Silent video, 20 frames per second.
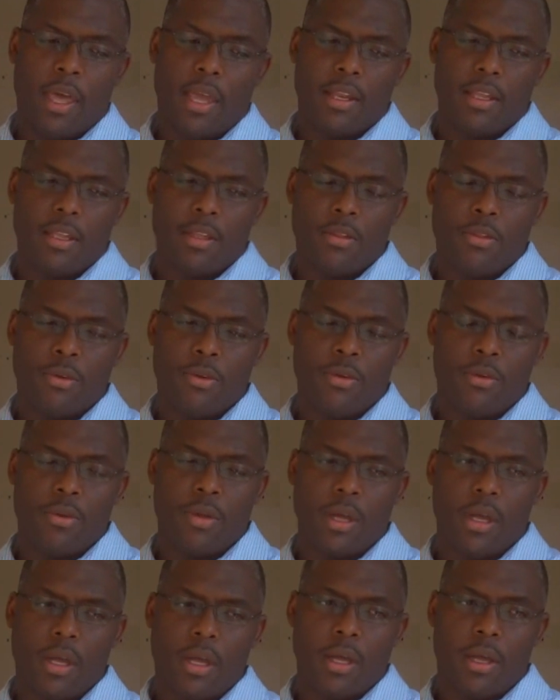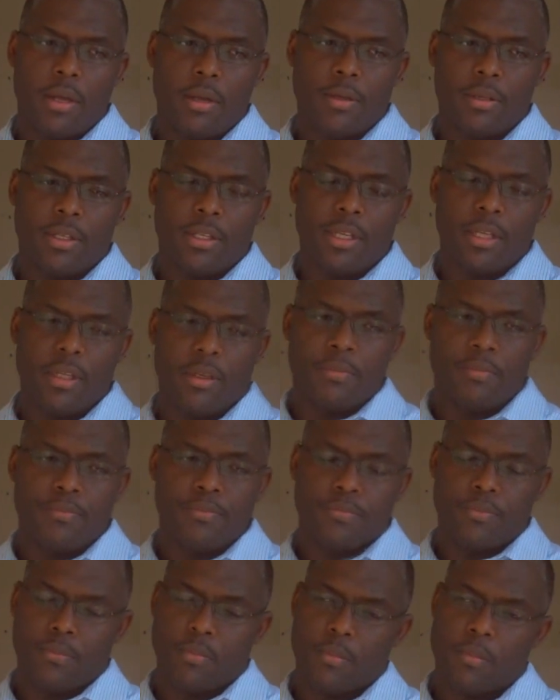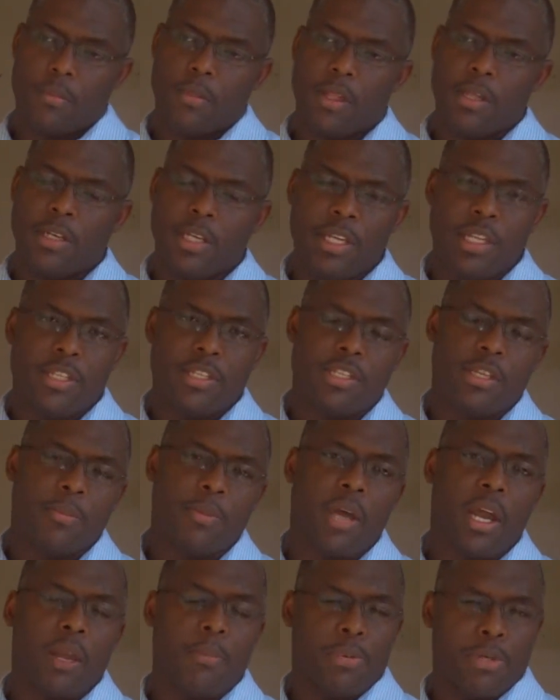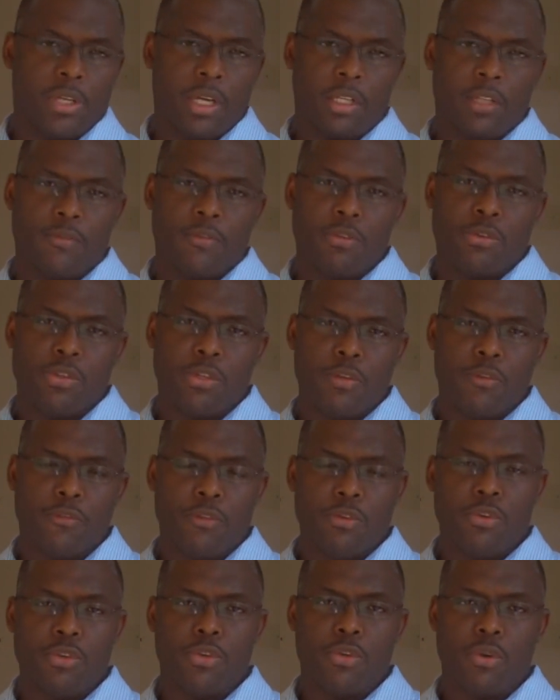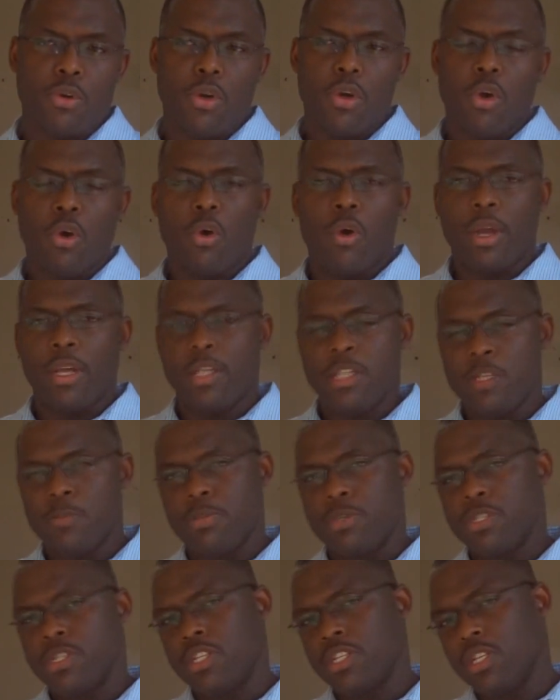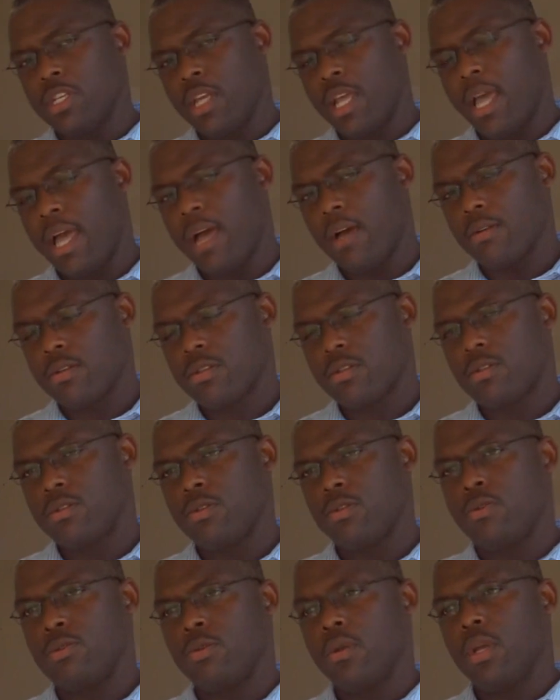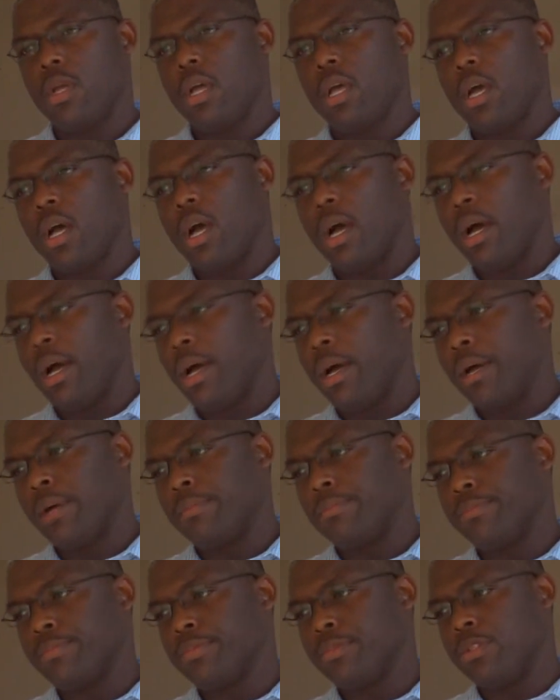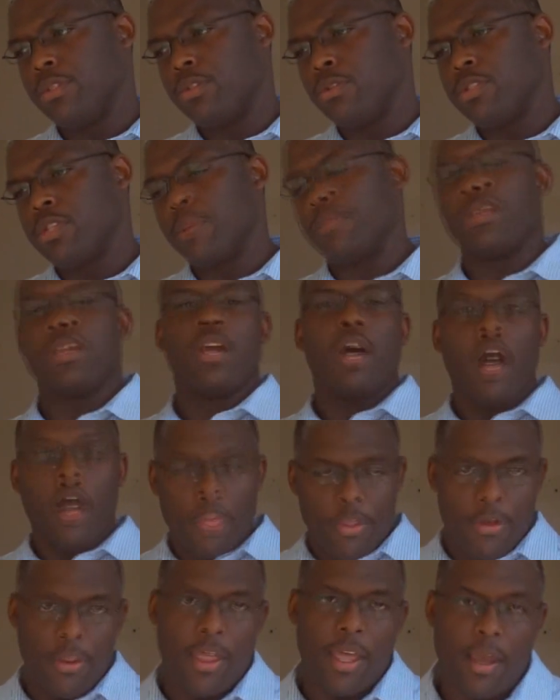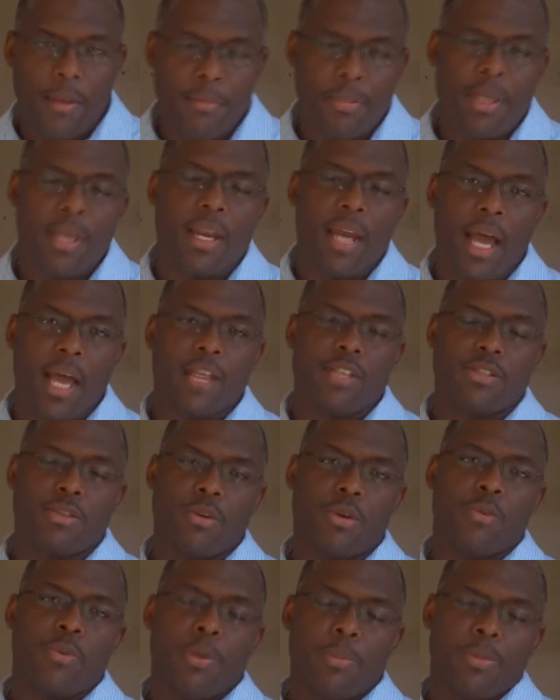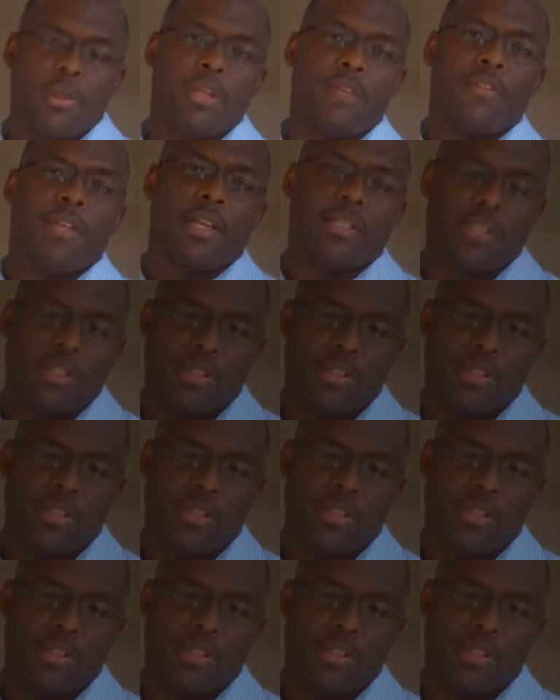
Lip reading: that either can lead to some kind of productive use in the future, or at least position the house to do something other than be an eyesore. We believe